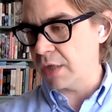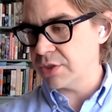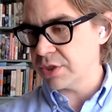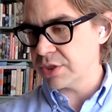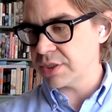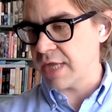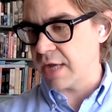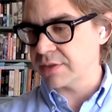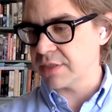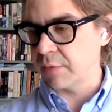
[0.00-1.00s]
just
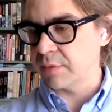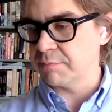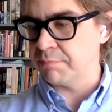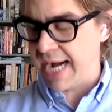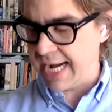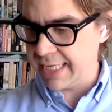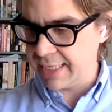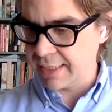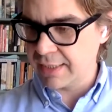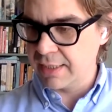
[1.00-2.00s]
announced that it was
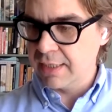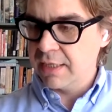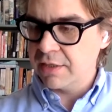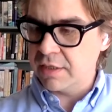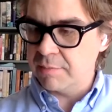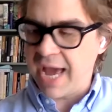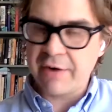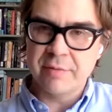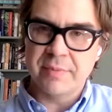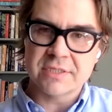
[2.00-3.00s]
buying the
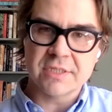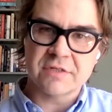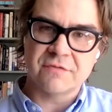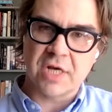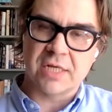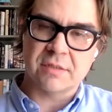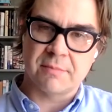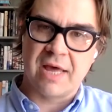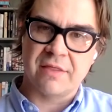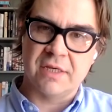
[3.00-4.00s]
battery business of Johnson
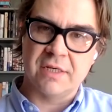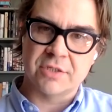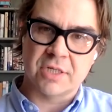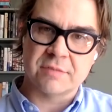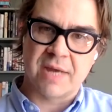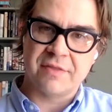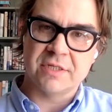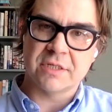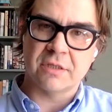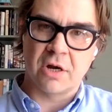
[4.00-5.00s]
Matthey. Johnson Matthey
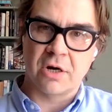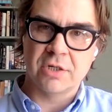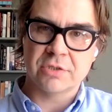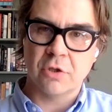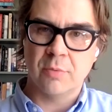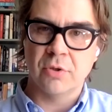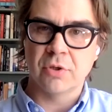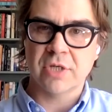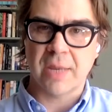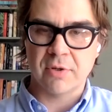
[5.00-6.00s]
is a large
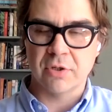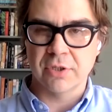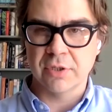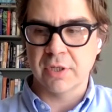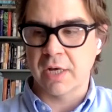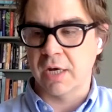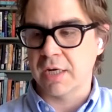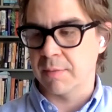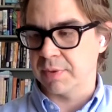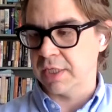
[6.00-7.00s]
global chemical
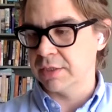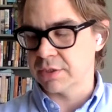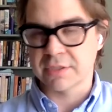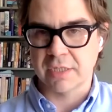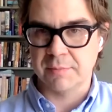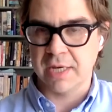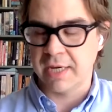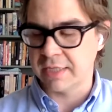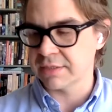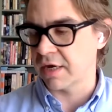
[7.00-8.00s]
company, just like
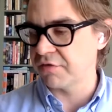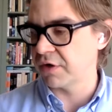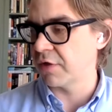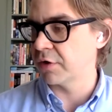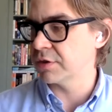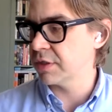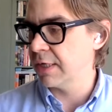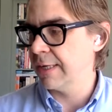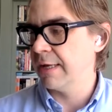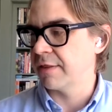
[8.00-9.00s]
BASF and others
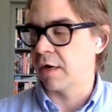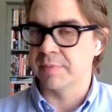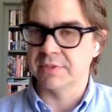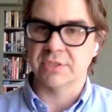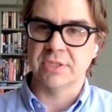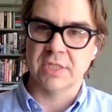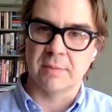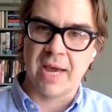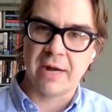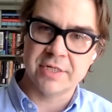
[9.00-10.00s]
that are positioned in the
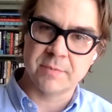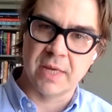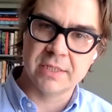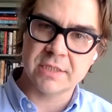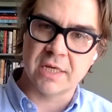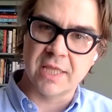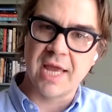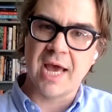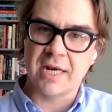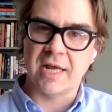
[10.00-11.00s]
battery space. And they
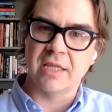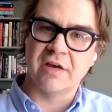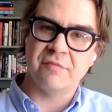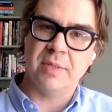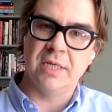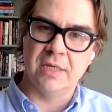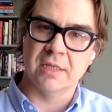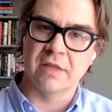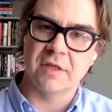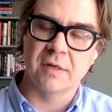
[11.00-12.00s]
had an LFP, a
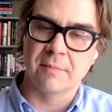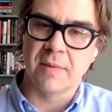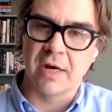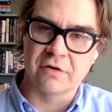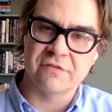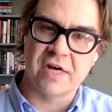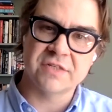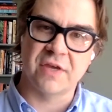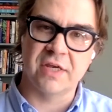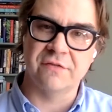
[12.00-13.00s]
lithium iron
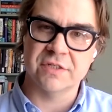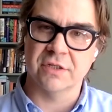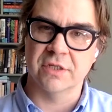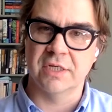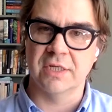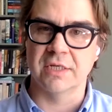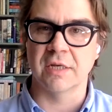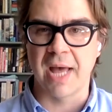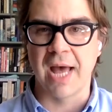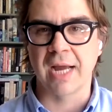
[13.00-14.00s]
phosphate facility in
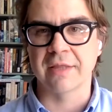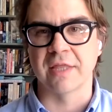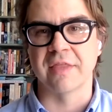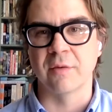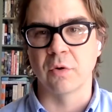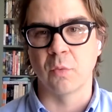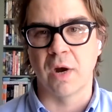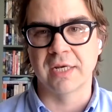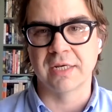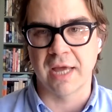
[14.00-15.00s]
Quebec, that they were
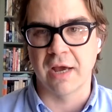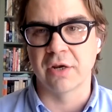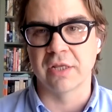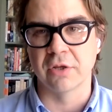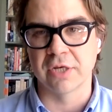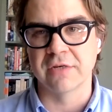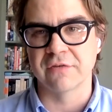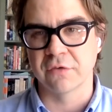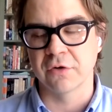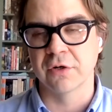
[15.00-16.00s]
winding down and looking
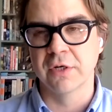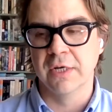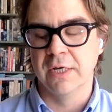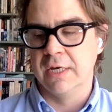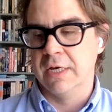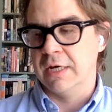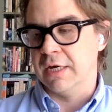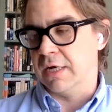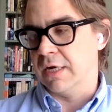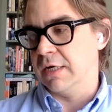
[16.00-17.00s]
for
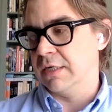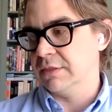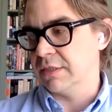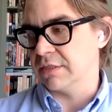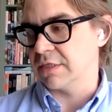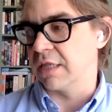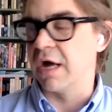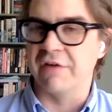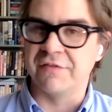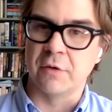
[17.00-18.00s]
to sell
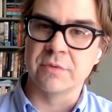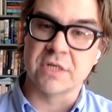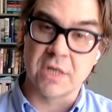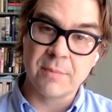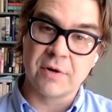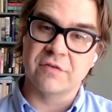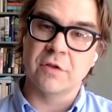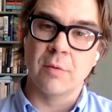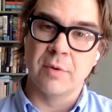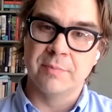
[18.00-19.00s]
off. And there was a number of
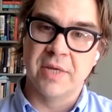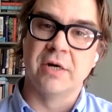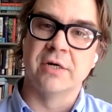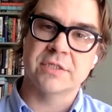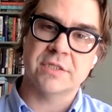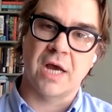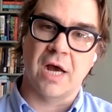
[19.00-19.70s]
global bidders